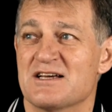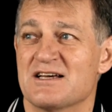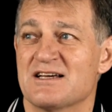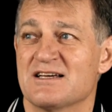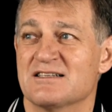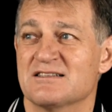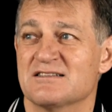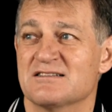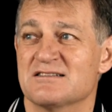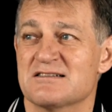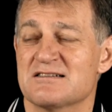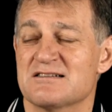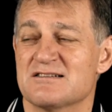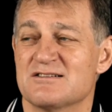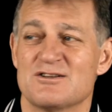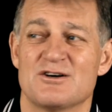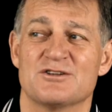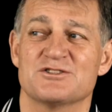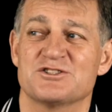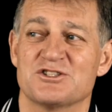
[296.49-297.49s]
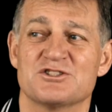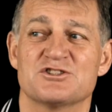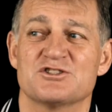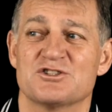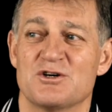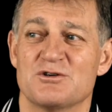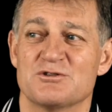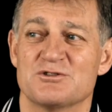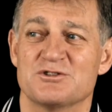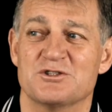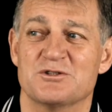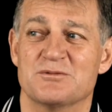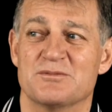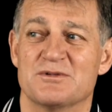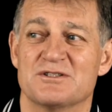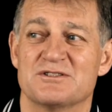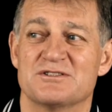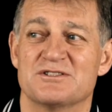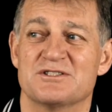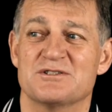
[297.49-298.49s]
and not just sold to,
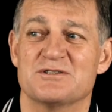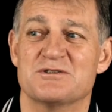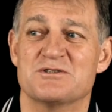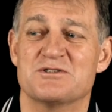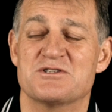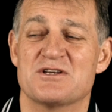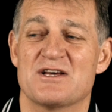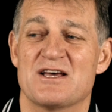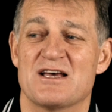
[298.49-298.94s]
but to